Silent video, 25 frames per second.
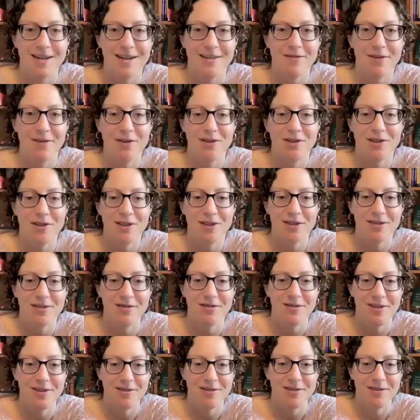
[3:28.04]
And folks should
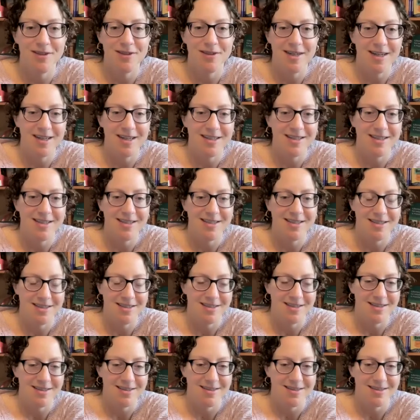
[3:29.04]
feel free to just
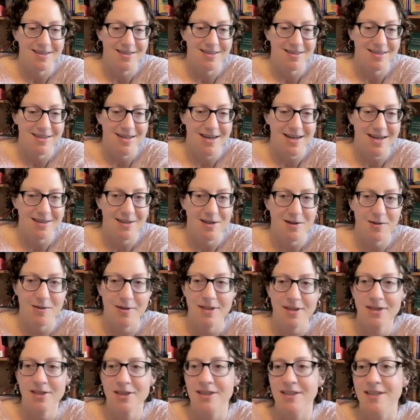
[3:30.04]
ask a
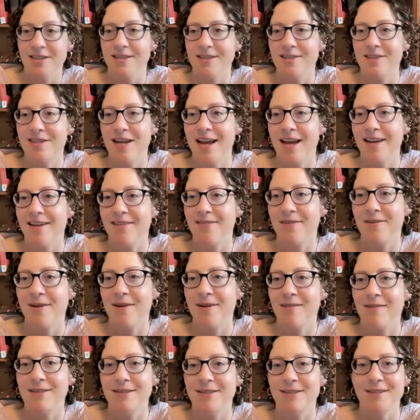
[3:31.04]
question in the chat if you
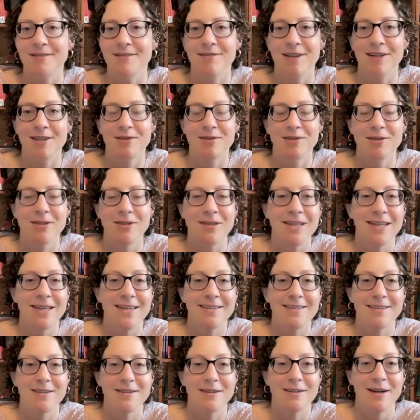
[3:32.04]
have it. If I don't know the
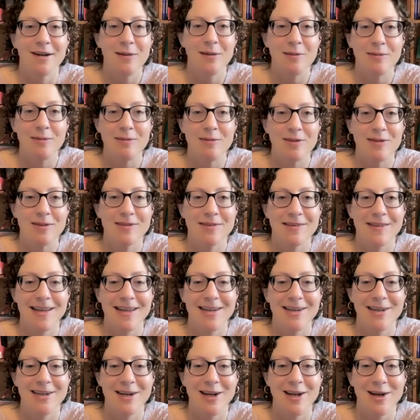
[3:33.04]
answer, I'll just
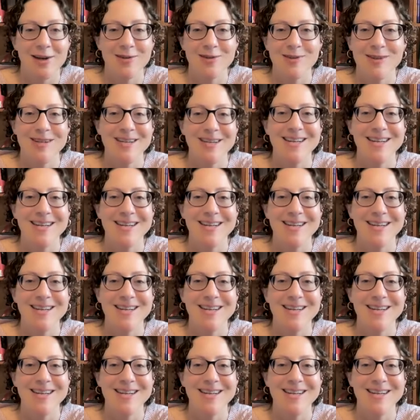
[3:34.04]
let you know.